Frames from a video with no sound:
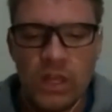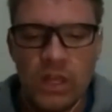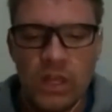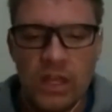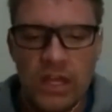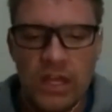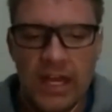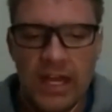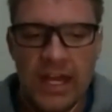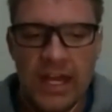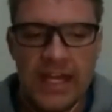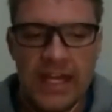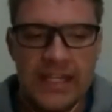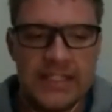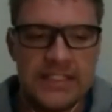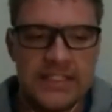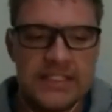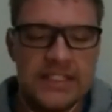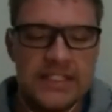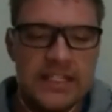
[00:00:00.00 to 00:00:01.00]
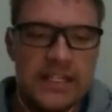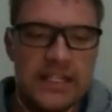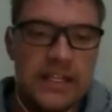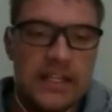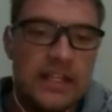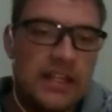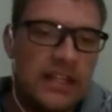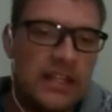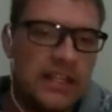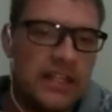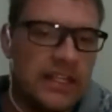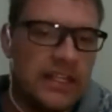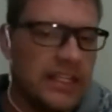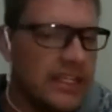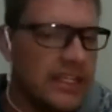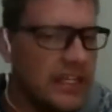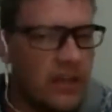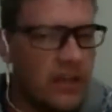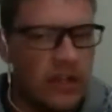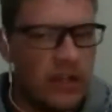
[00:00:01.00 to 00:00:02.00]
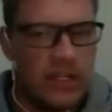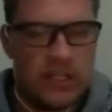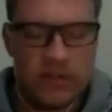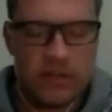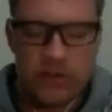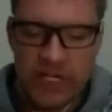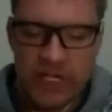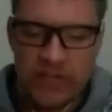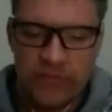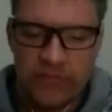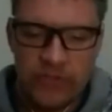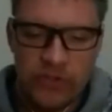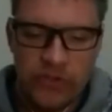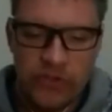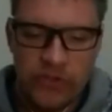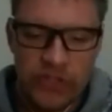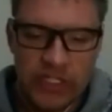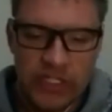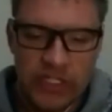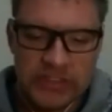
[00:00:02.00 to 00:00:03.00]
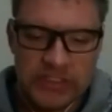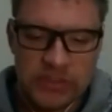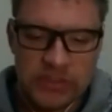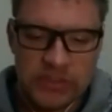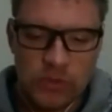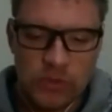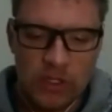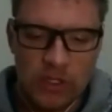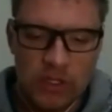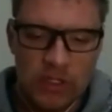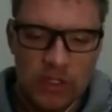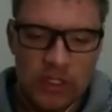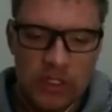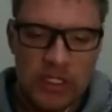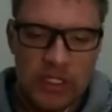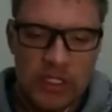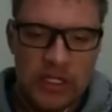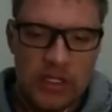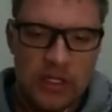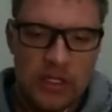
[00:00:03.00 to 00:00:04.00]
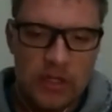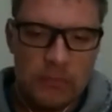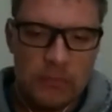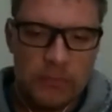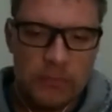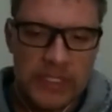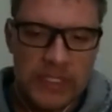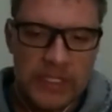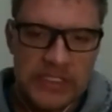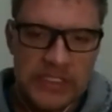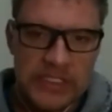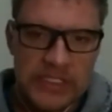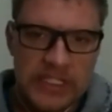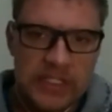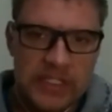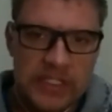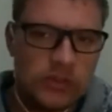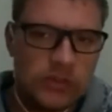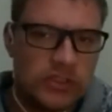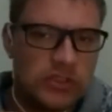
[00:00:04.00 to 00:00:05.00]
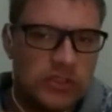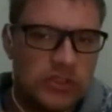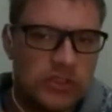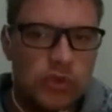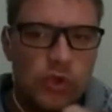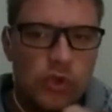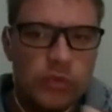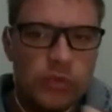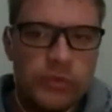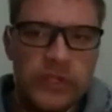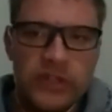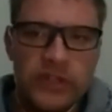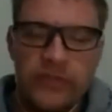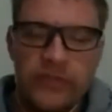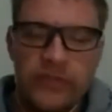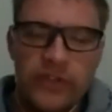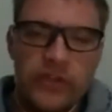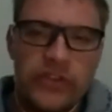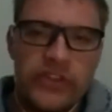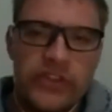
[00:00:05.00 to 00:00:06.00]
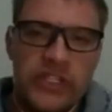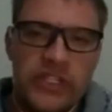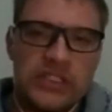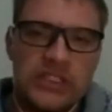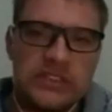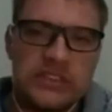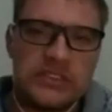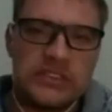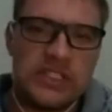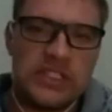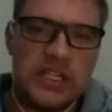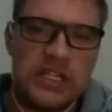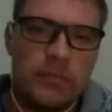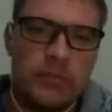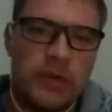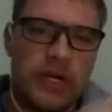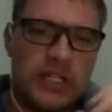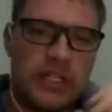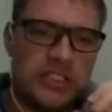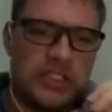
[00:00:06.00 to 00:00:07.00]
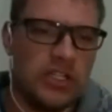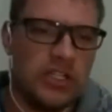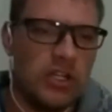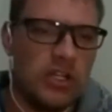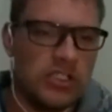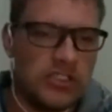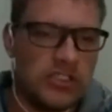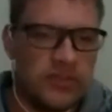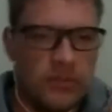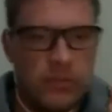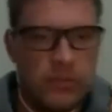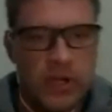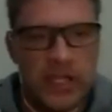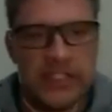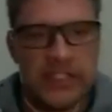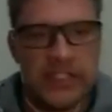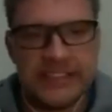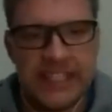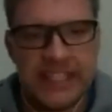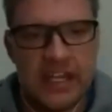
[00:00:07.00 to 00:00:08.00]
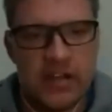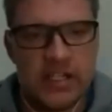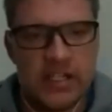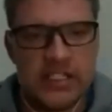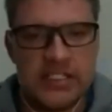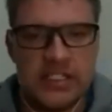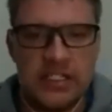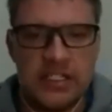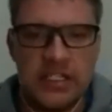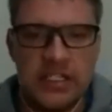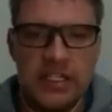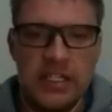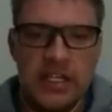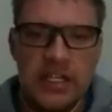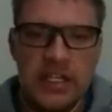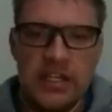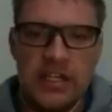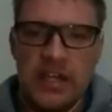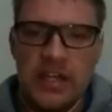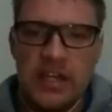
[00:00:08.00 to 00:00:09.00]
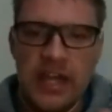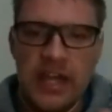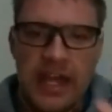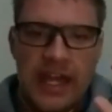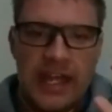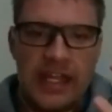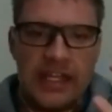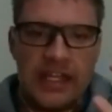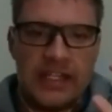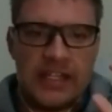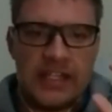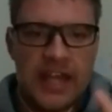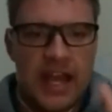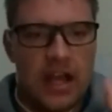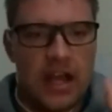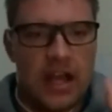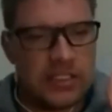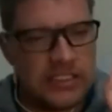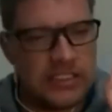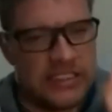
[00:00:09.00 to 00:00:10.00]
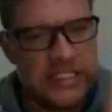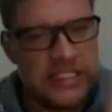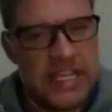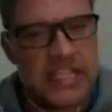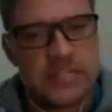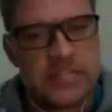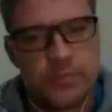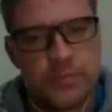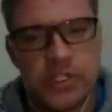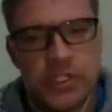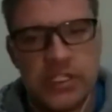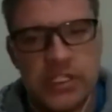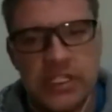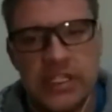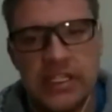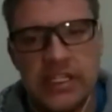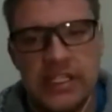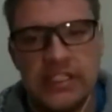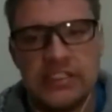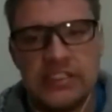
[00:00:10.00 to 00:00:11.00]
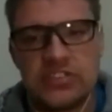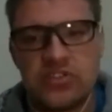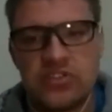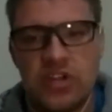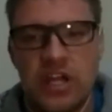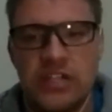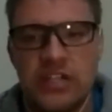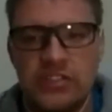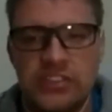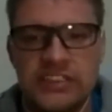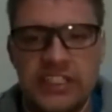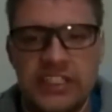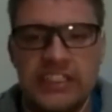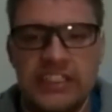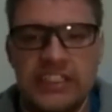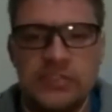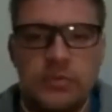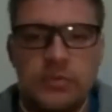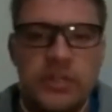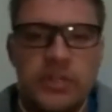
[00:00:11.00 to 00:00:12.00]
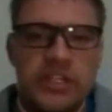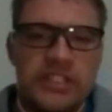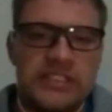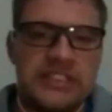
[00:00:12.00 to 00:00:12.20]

And here I read a few things as well, but it also taught me a few things about Joseph, about his character, and how desperately he's trying to tell his brothers,